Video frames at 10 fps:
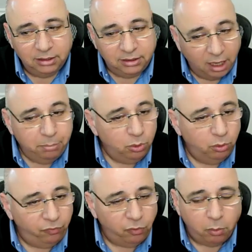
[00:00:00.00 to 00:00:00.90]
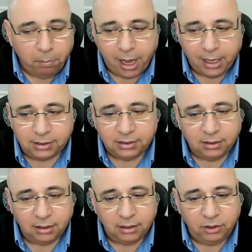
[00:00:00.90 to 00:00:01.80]
taboo for past
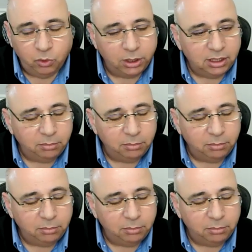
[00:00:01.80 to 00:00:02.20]
U.S.